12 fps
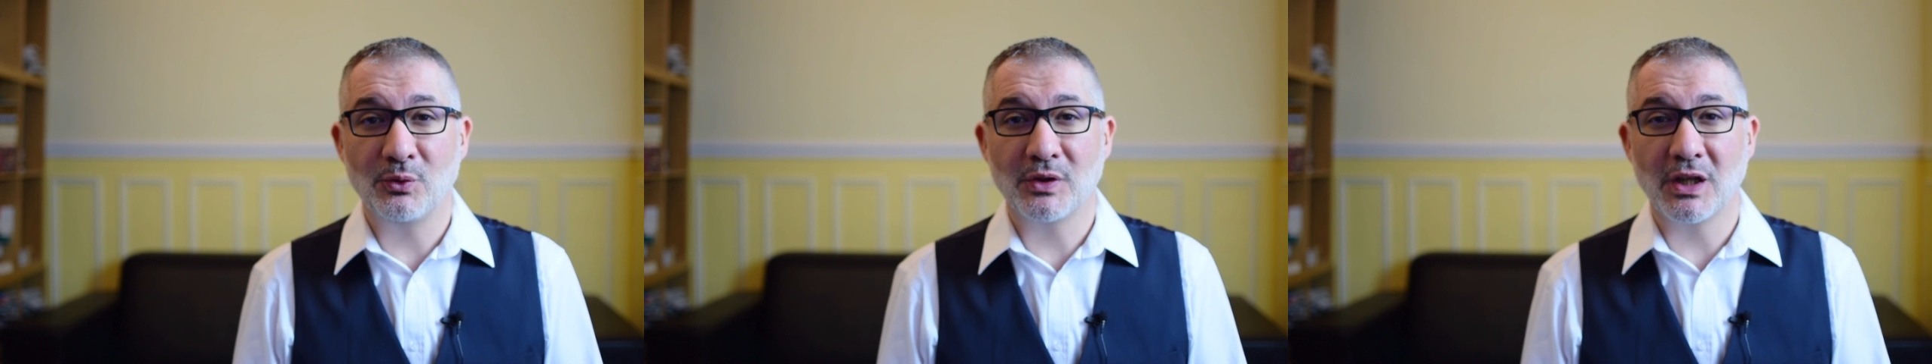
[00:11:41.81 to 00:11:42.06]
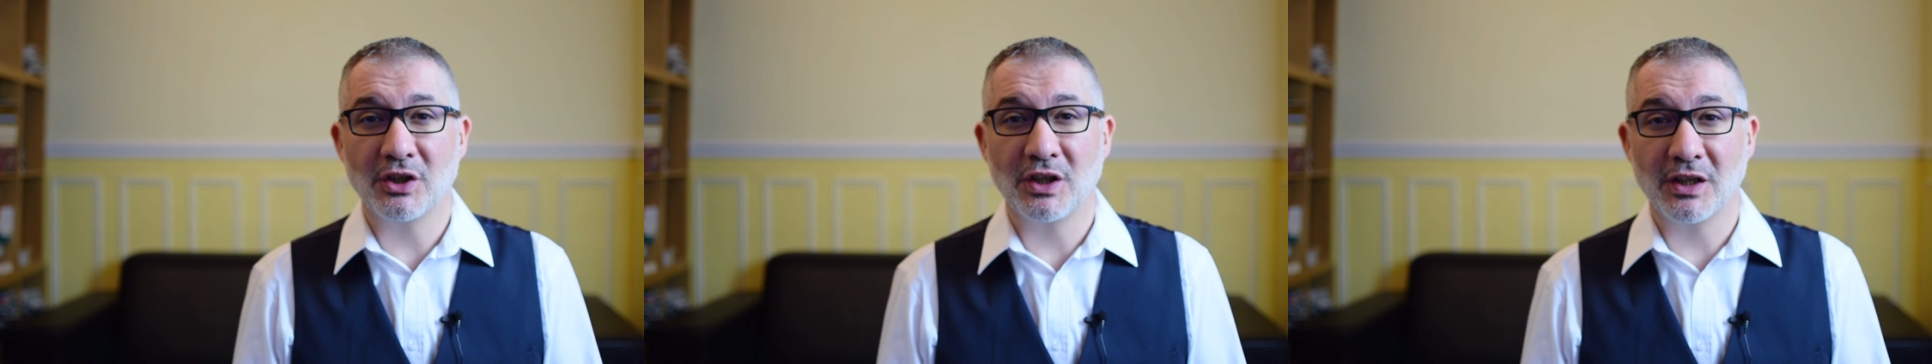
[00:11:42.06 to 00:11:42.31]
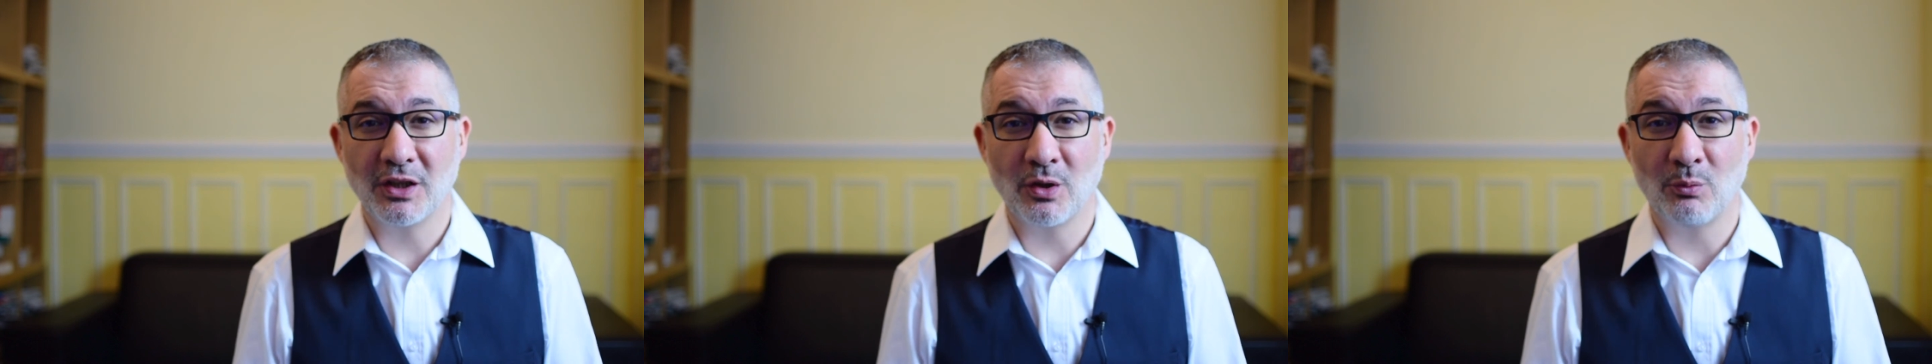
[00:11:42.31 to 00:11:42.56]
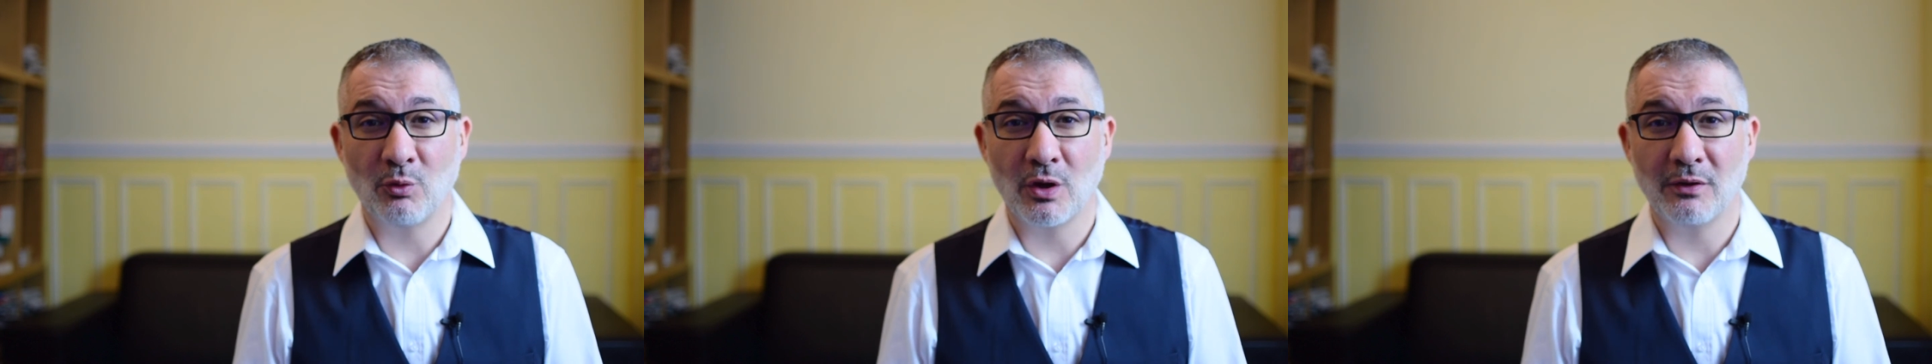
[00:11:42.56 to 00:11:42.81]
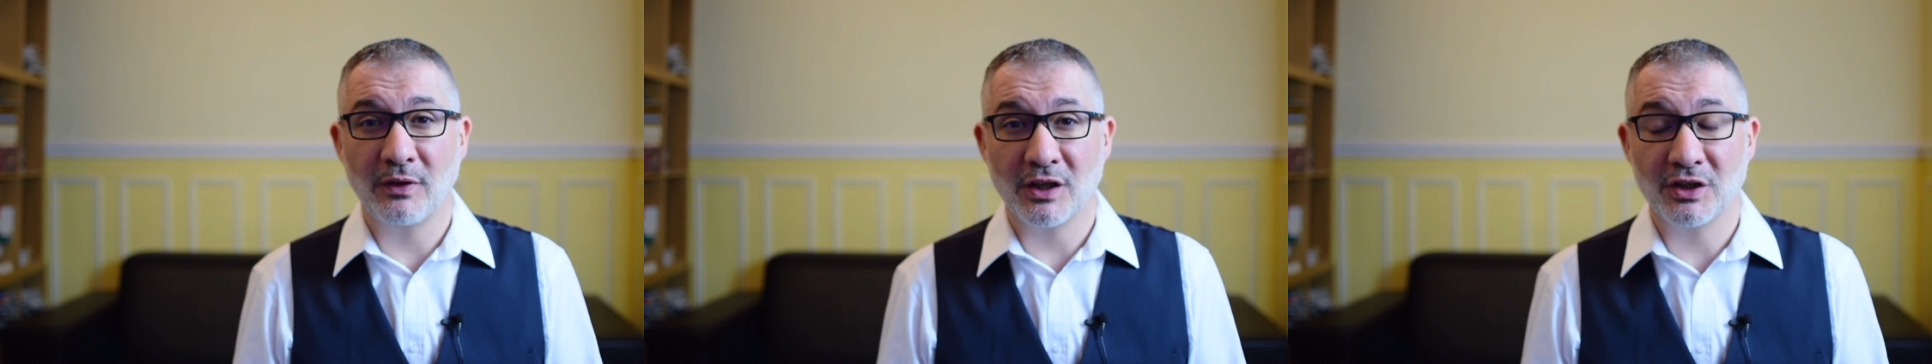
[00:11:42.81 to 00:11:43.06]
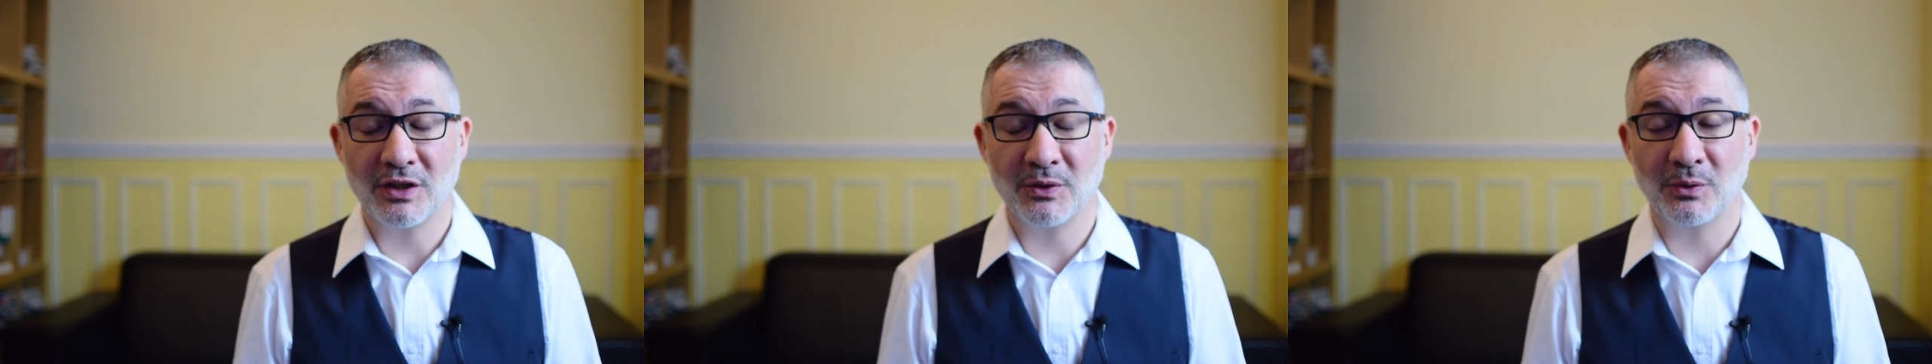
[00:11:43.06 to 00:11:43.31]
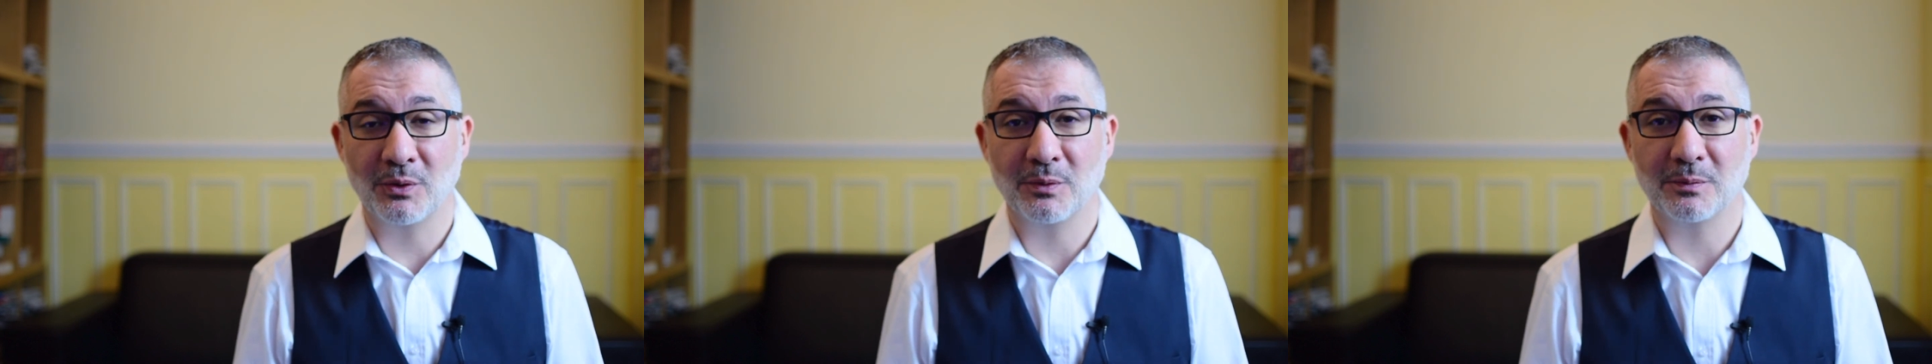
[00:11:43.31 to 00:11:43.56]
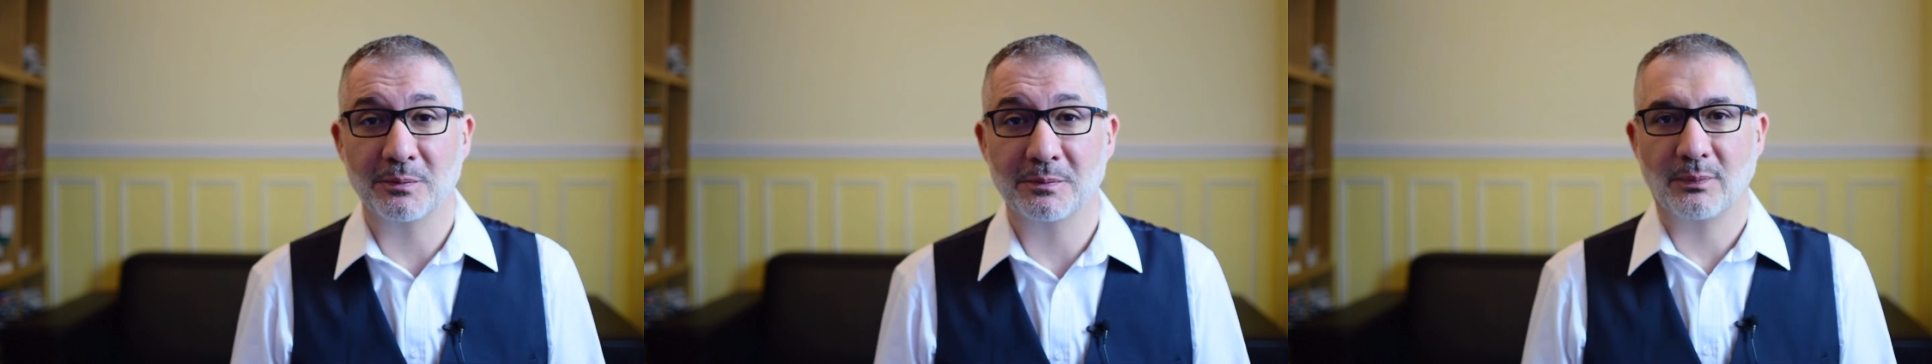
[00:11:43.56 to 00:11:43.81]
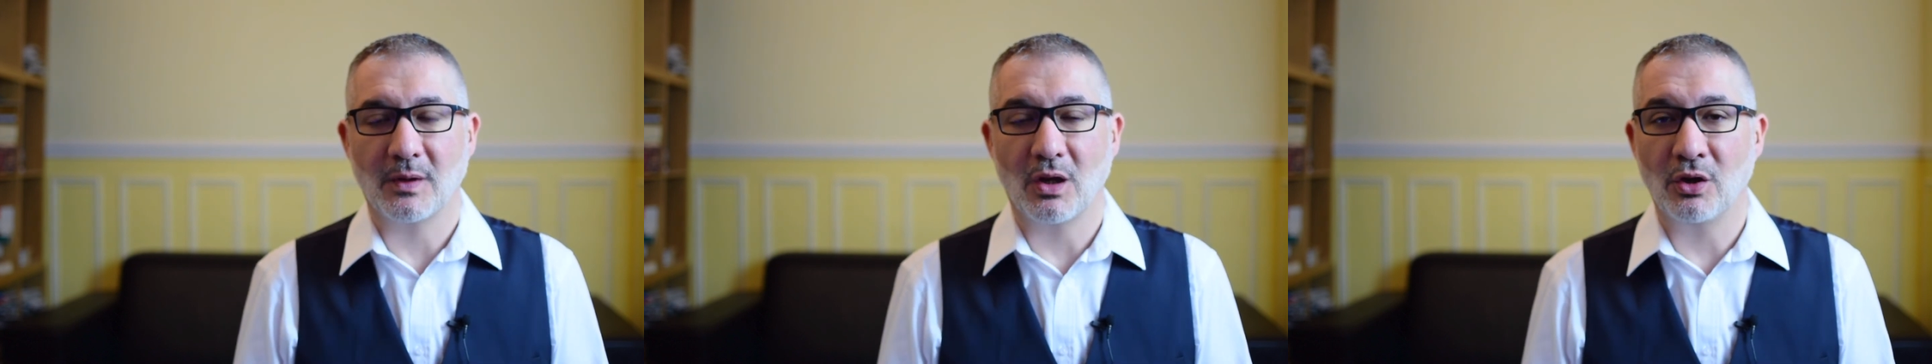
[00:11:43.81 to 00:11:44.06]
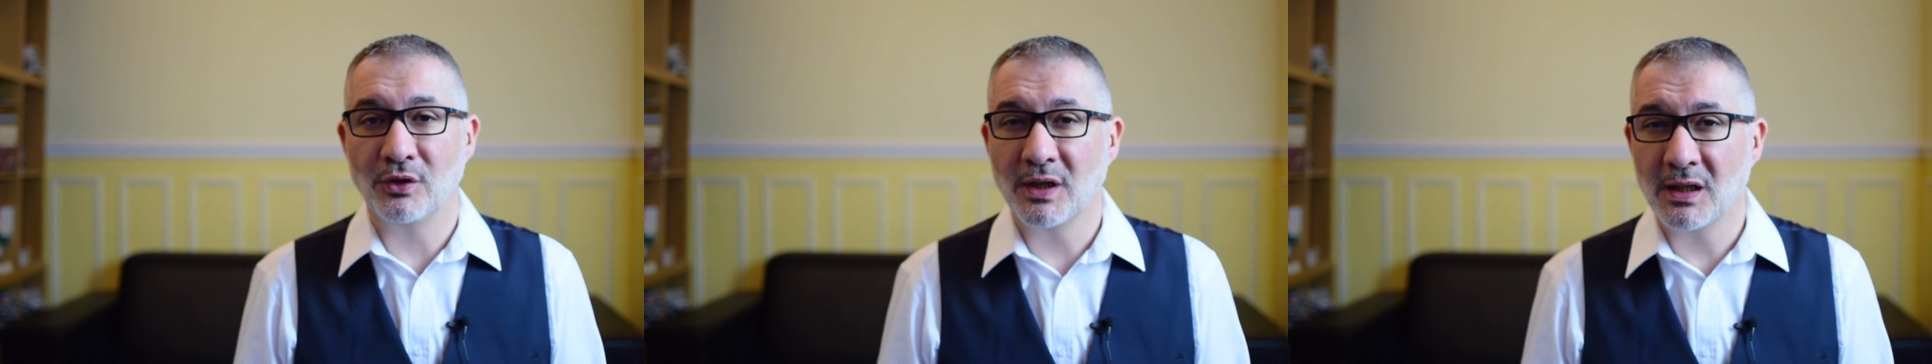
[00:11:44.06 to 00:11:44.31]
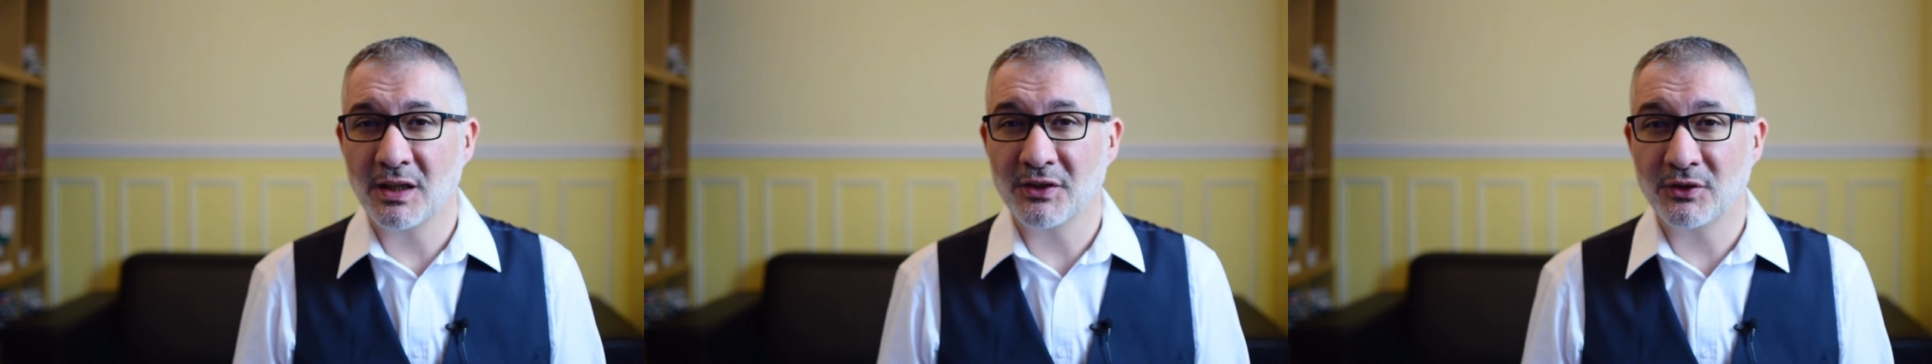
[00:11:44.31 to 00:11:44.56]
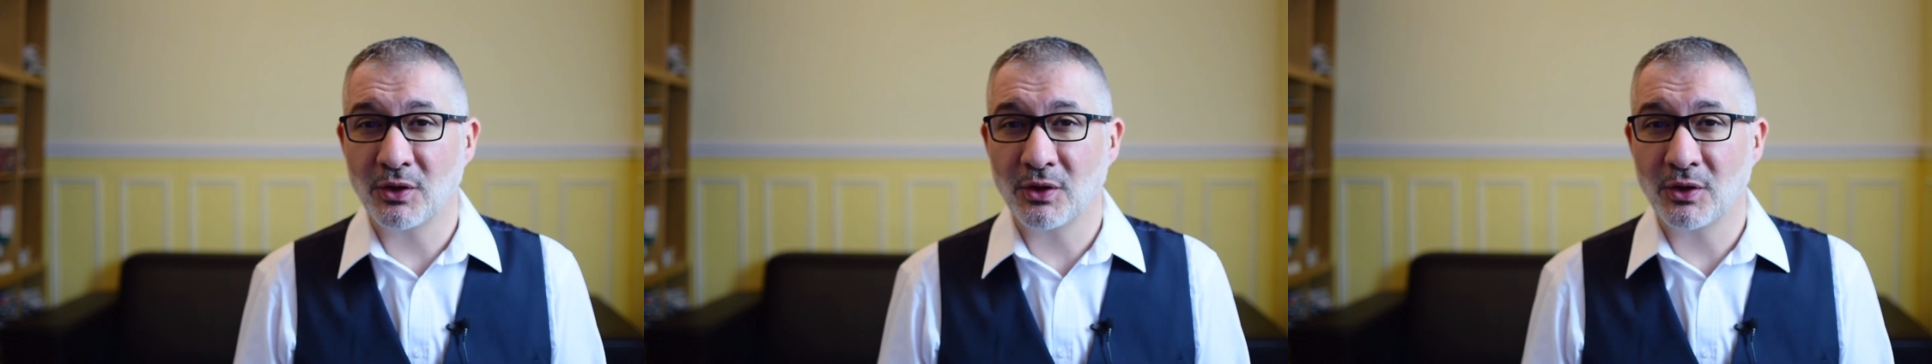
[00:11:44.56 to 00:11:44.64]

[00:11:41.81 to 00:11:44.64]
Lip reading: Suddenly, in the middle of all this, I called out to Jesus.